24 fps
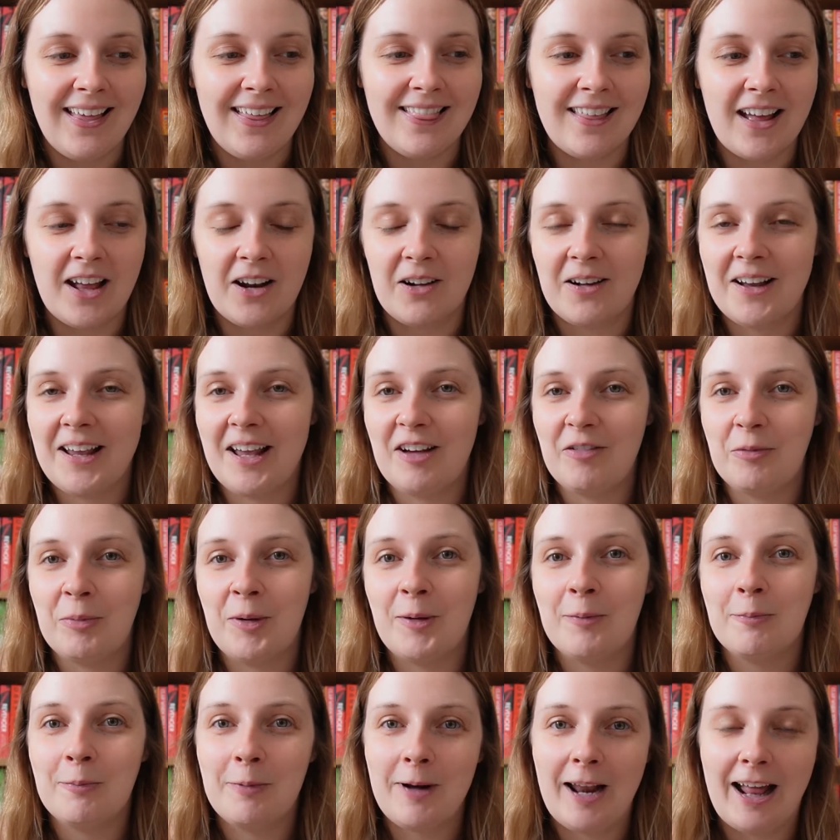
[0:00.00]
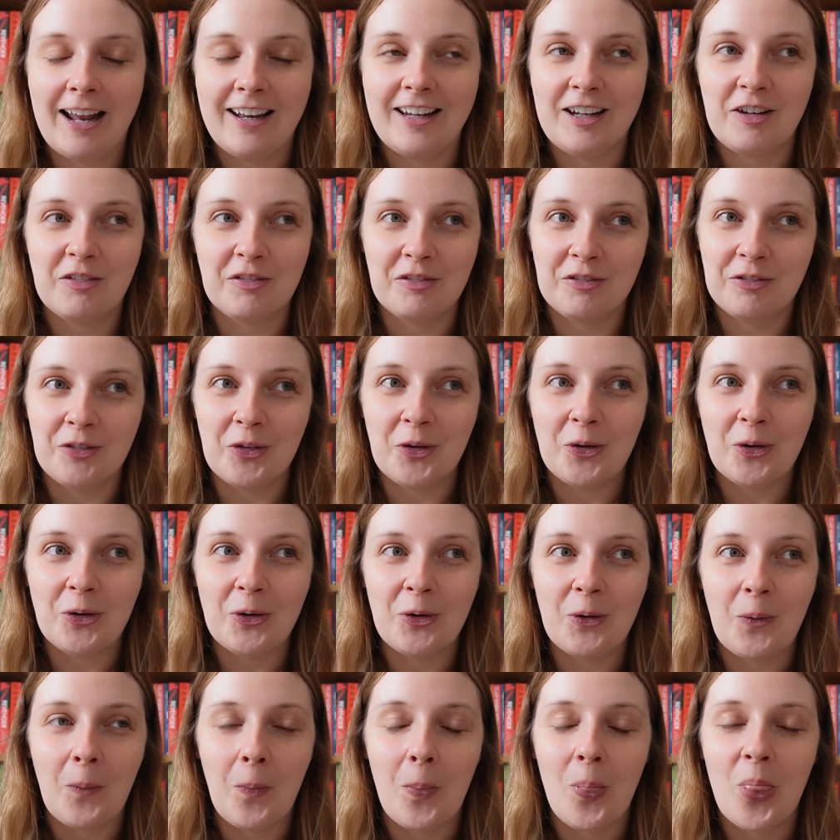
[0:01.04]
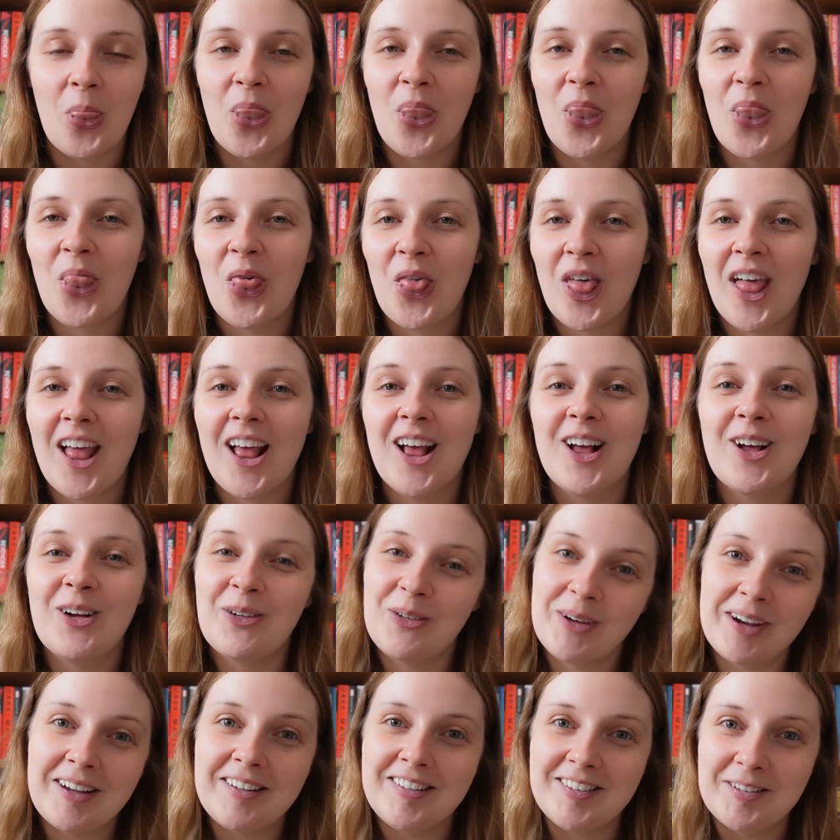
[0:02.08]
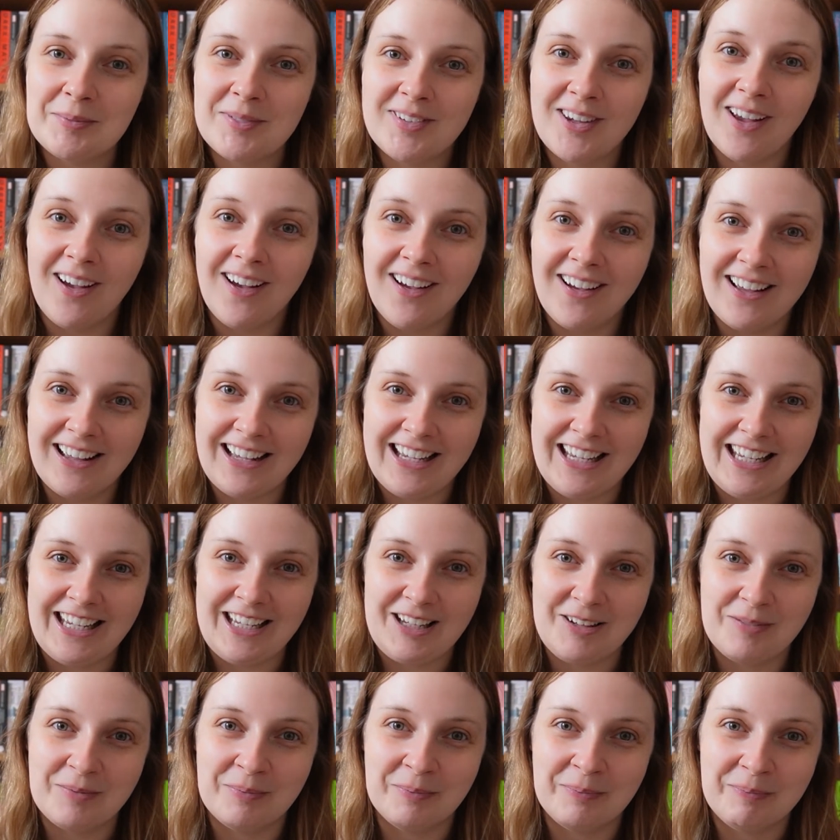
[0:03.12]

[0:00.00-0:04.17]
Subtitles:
that I have been planning for quite some time.